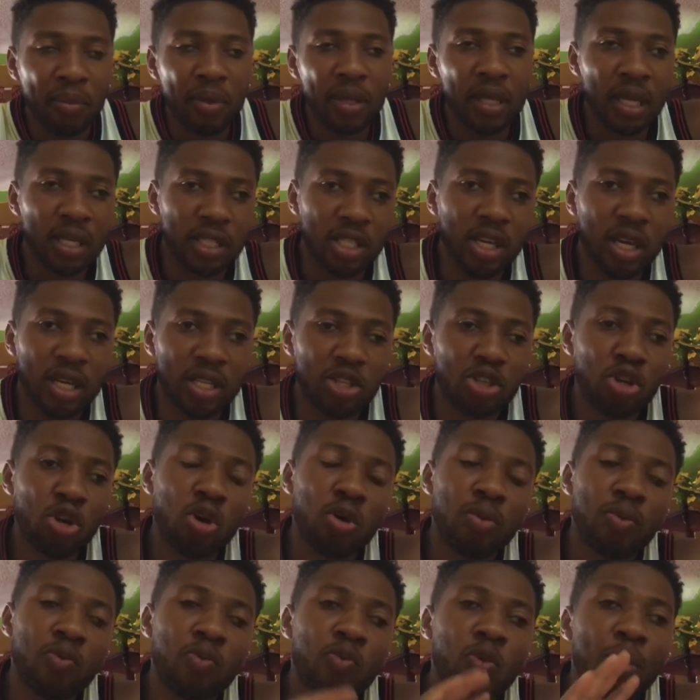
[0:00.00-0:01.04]
Yes, yeah,
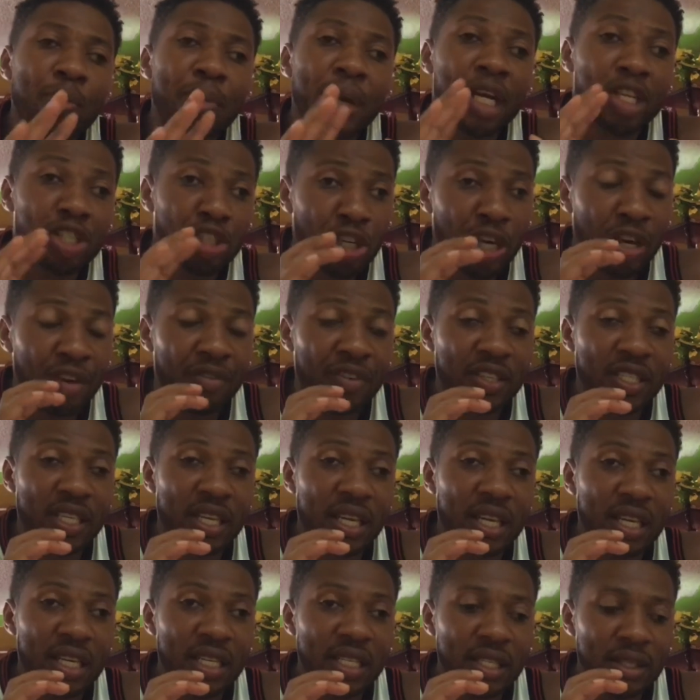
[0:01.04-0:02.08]
so what me try to
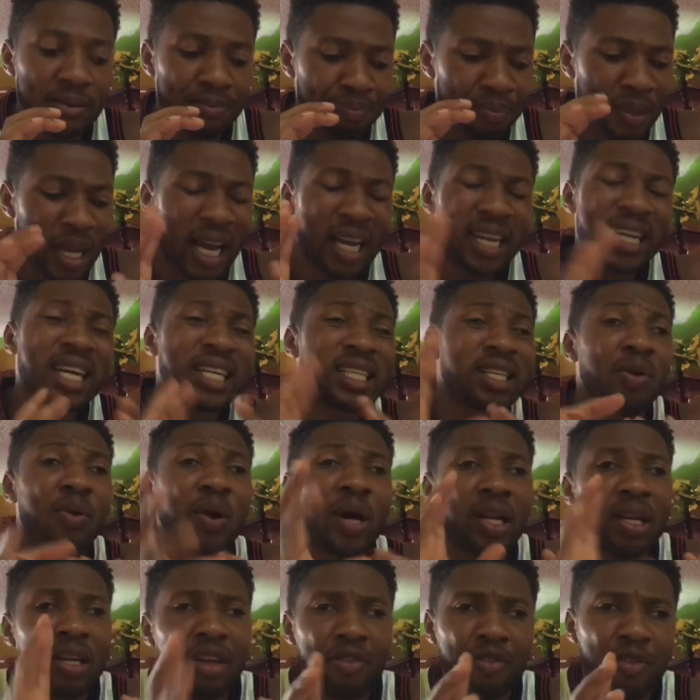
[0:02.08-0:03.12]
say is, and that's
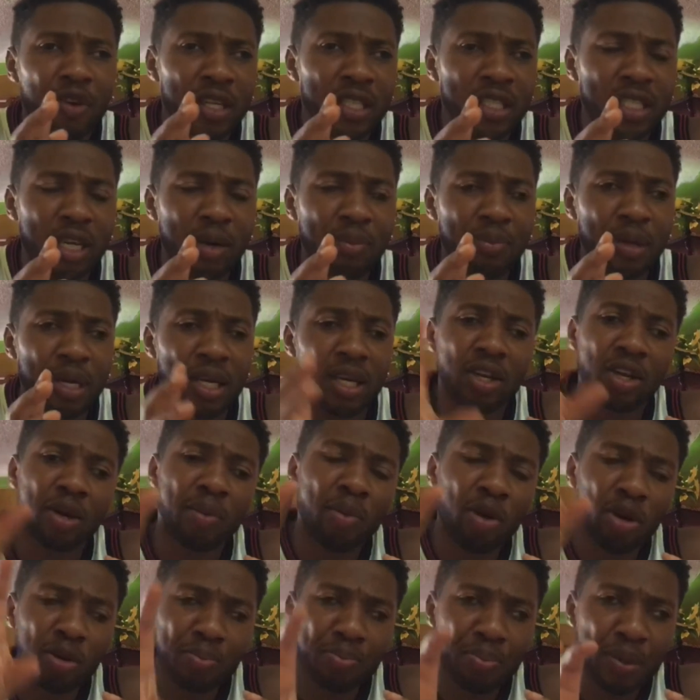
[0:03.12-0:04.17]
one different topic, you know,
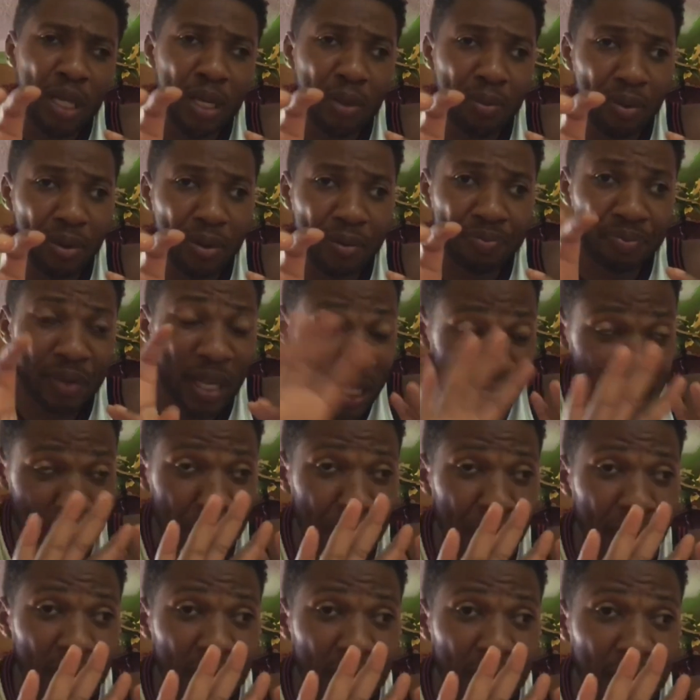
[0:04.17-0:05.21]
but people, the
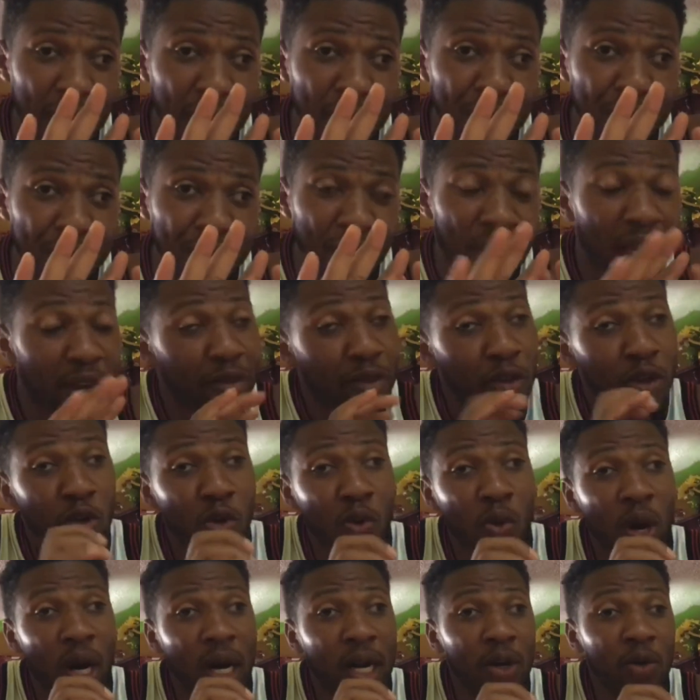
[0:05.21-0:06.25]
topic there, if you don't
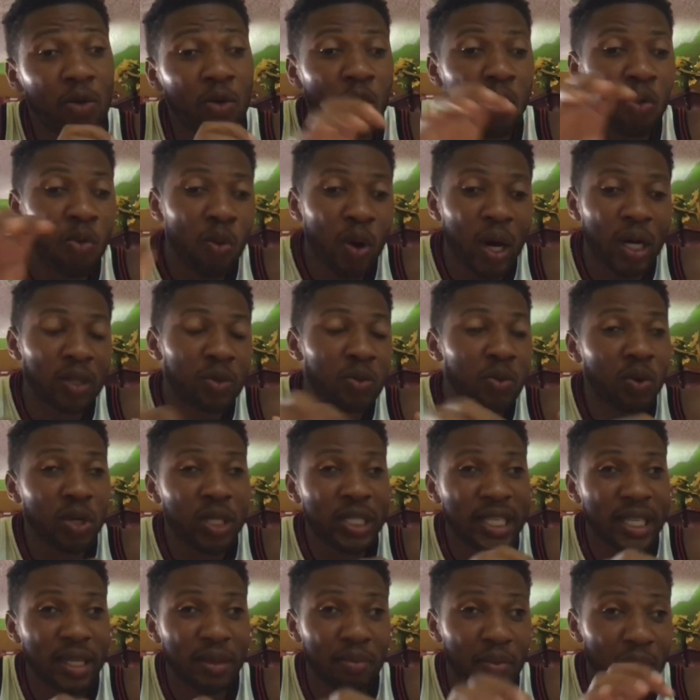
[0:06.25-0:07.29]
want to know what
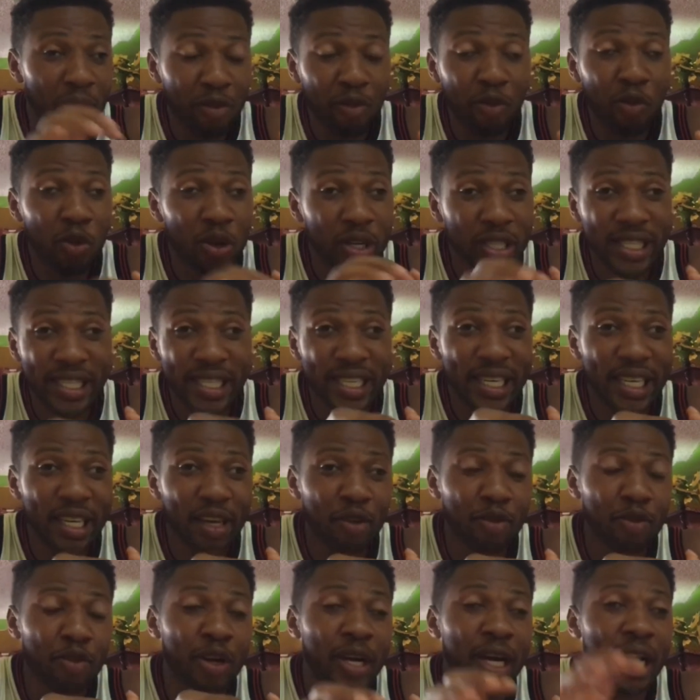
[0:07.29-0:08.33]
was it before
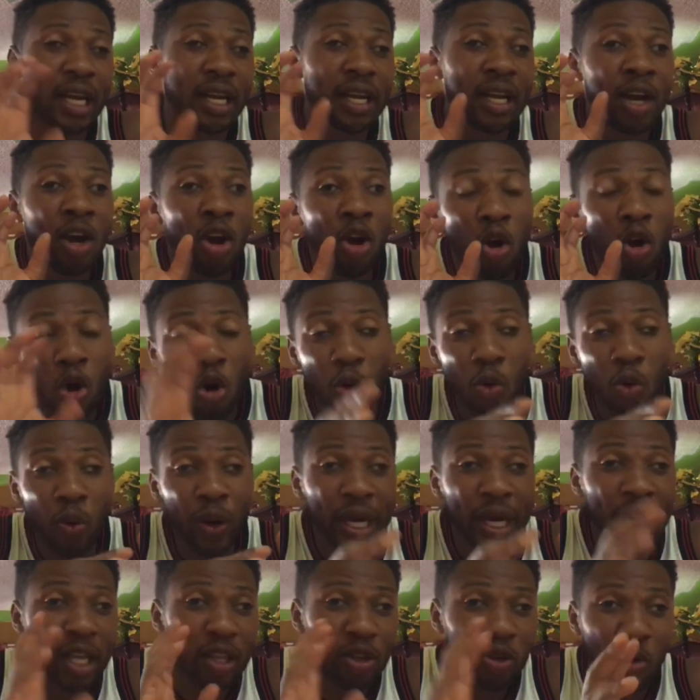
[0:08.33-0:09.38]
slavery and how we
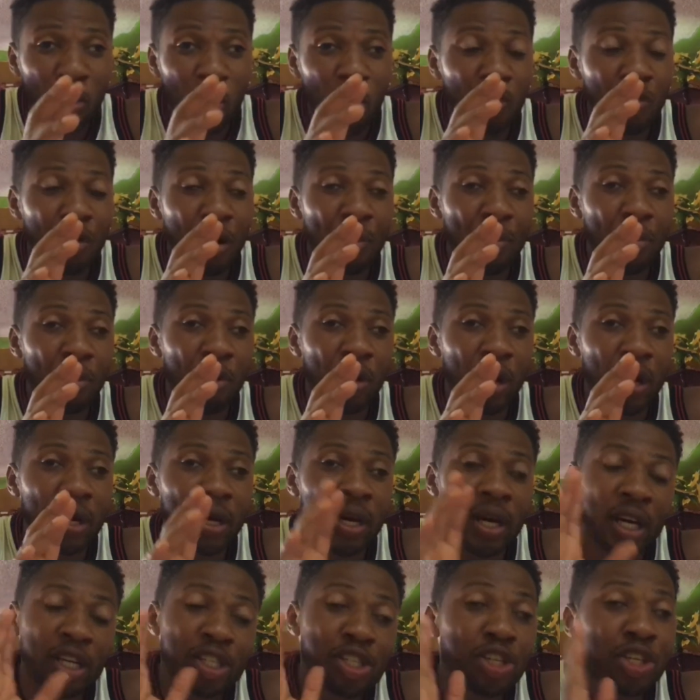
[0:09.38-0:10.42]
get overpowered,
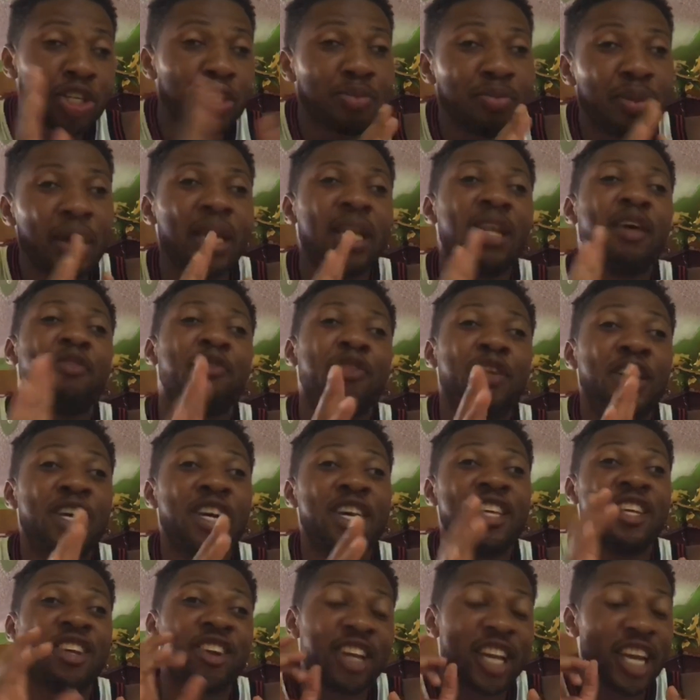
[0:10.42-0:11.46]
just make the video
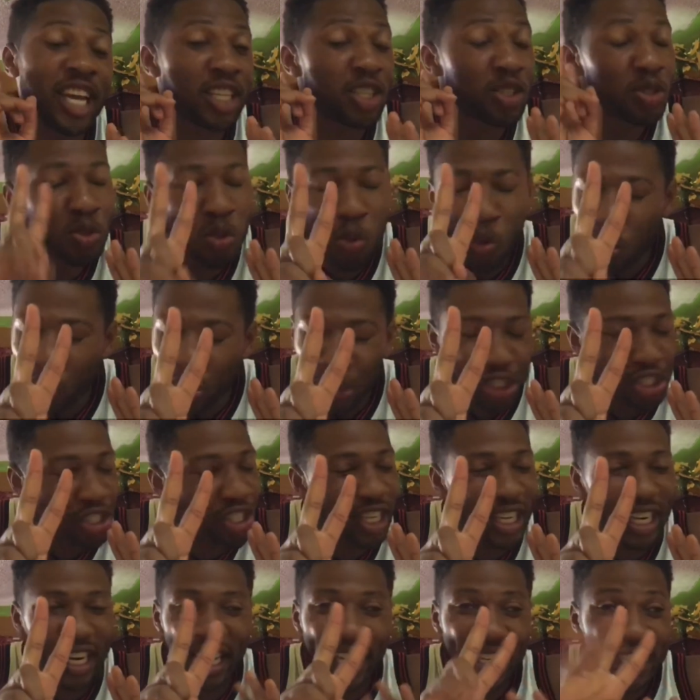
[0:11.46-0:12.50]
here get
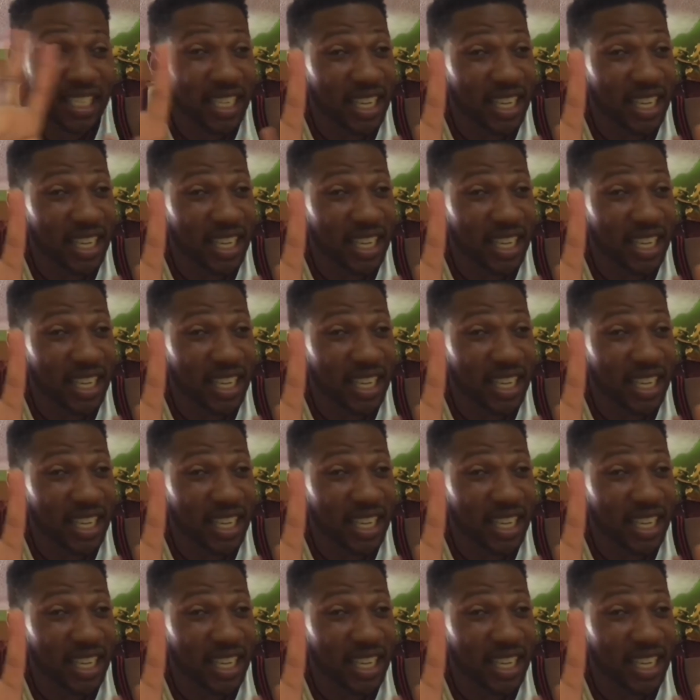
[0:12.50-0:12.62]
200 likes.